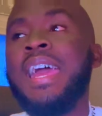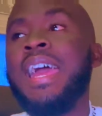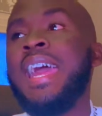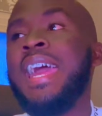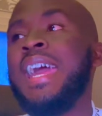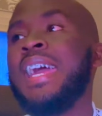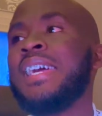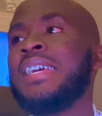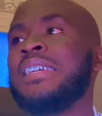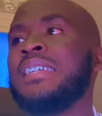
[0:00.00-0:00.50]

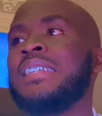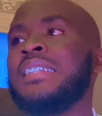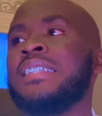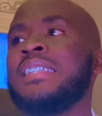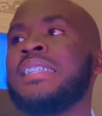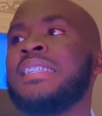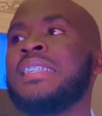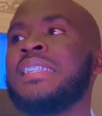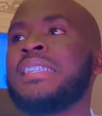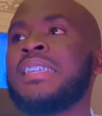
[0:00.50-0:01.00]

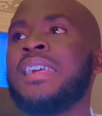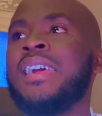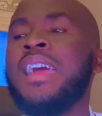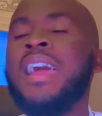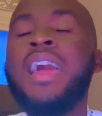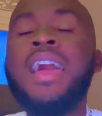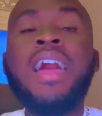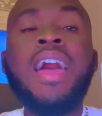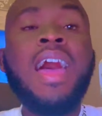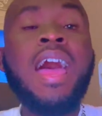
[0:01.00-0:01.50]
And
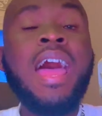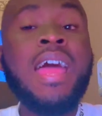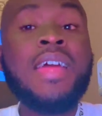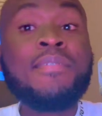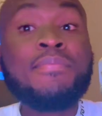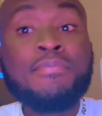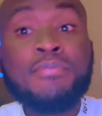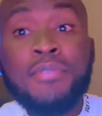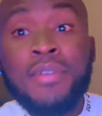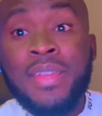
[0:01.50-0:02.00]

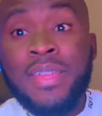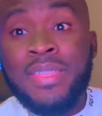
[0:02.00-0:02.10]
I pray